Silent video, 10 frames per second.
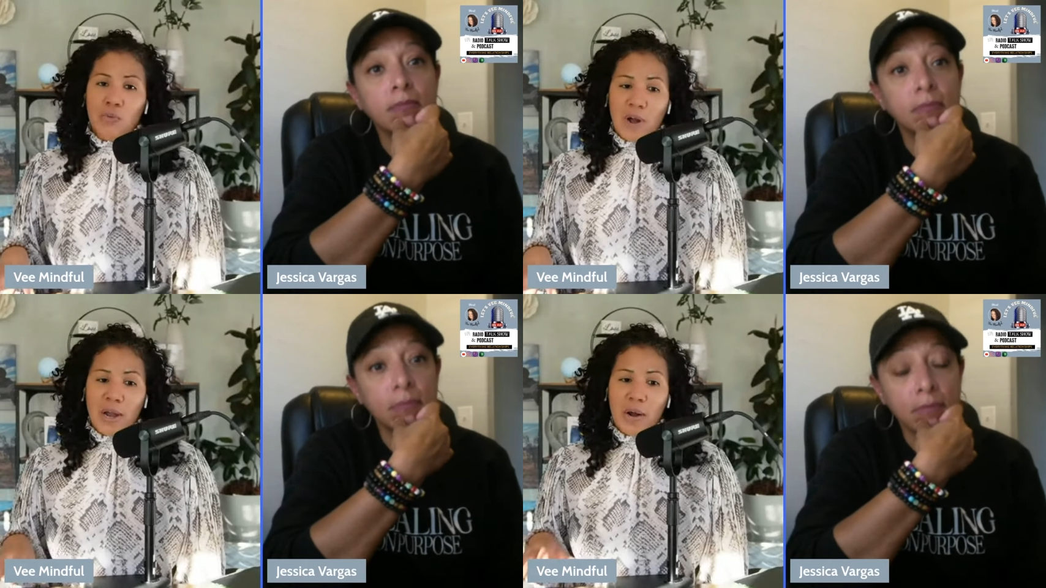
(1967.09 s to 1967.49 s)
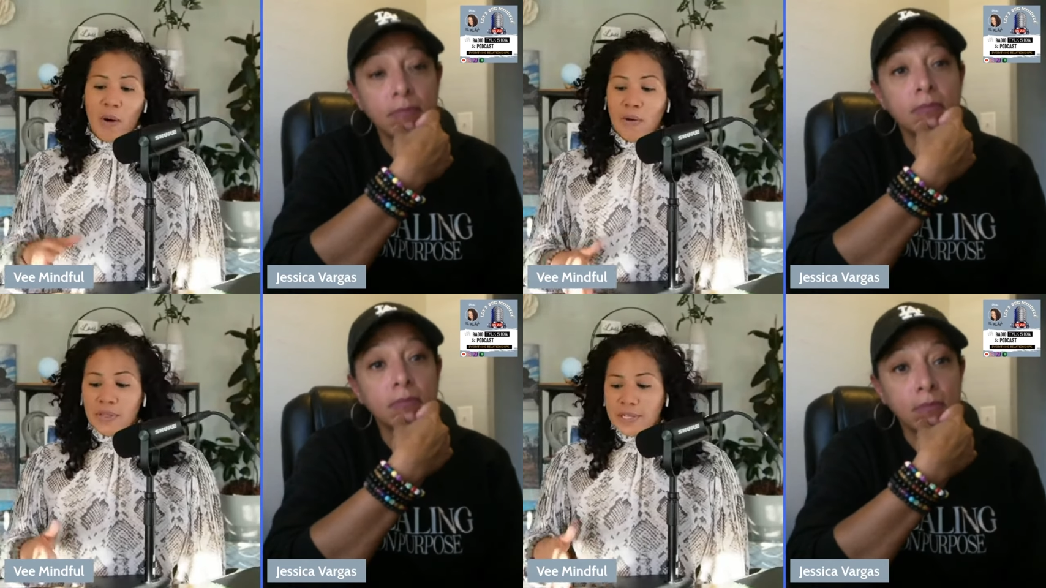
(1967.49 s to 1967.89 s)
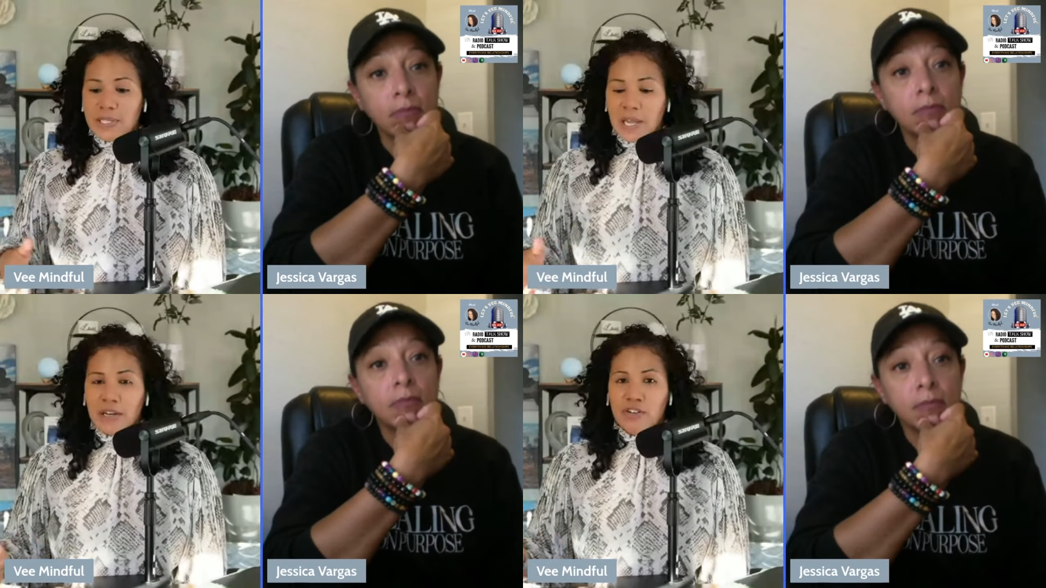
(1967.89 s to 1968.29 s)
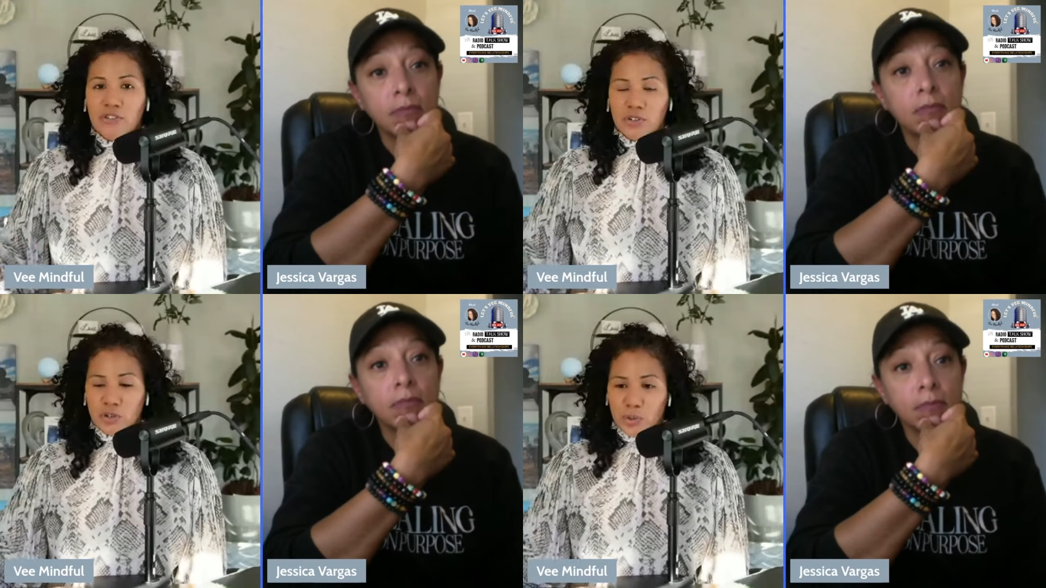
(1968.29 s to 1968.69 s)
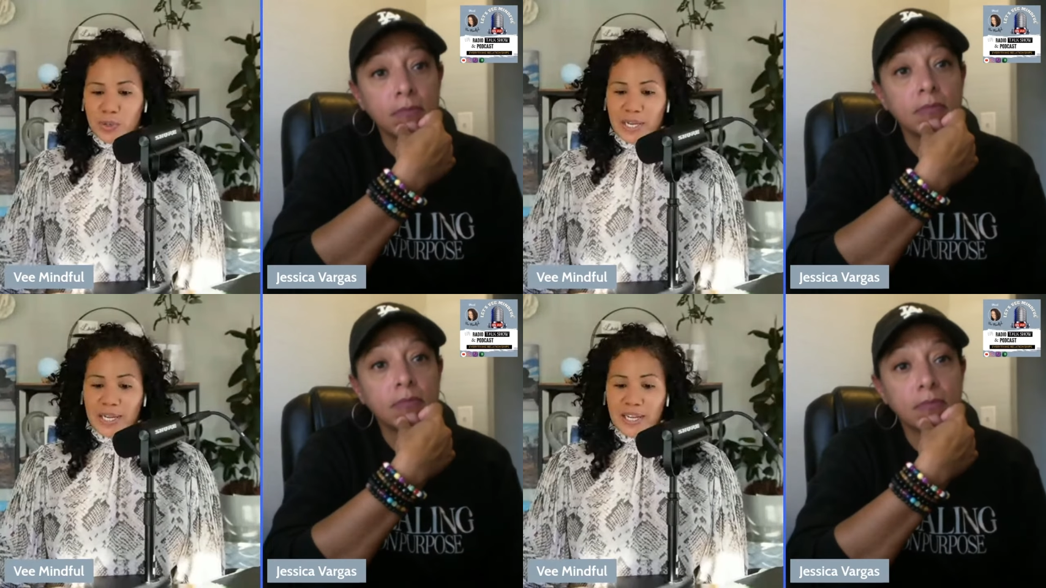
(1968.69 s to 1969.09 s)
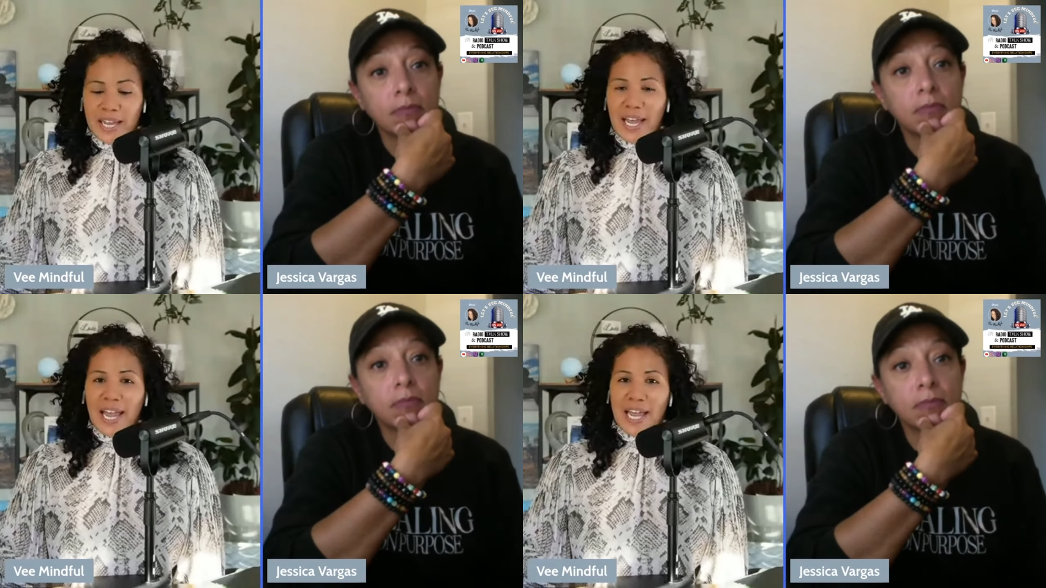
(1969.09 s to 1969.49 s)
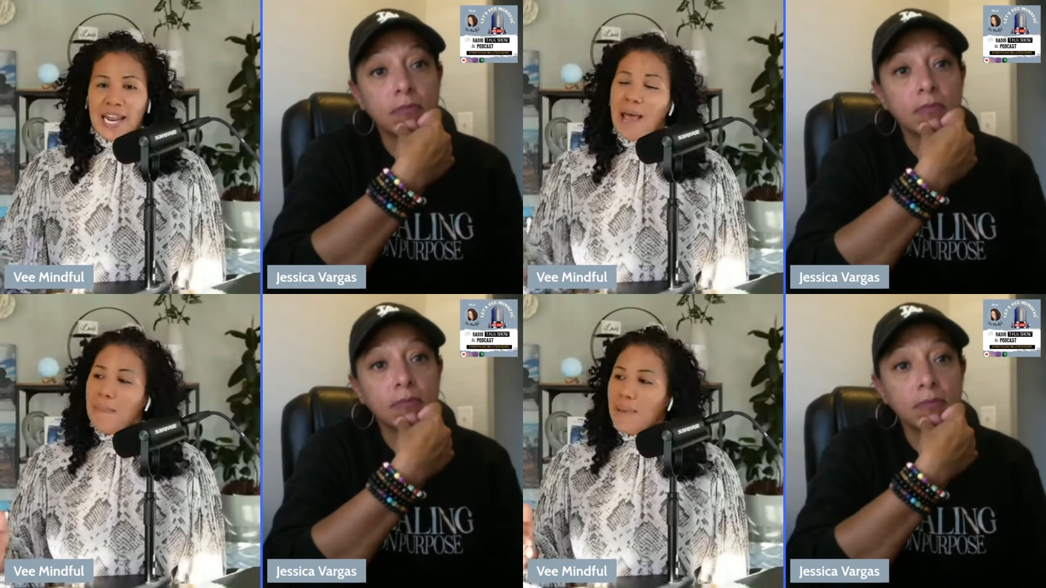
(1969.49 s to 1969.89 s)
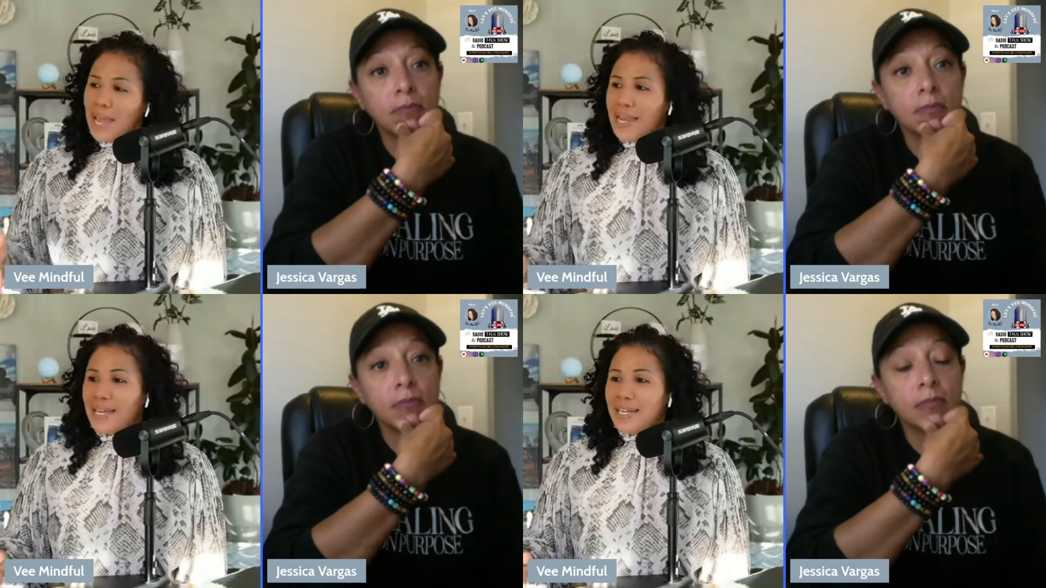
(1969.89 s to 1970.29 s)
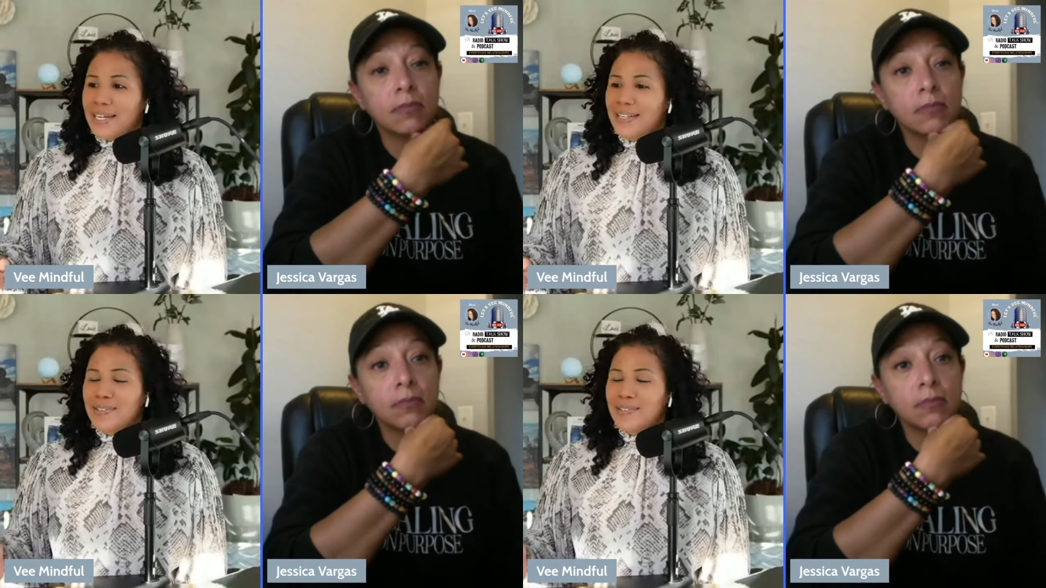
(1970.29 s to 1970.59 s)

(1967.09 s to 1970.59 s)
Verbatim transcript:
Speaker 1: right all these things that you're doing and that man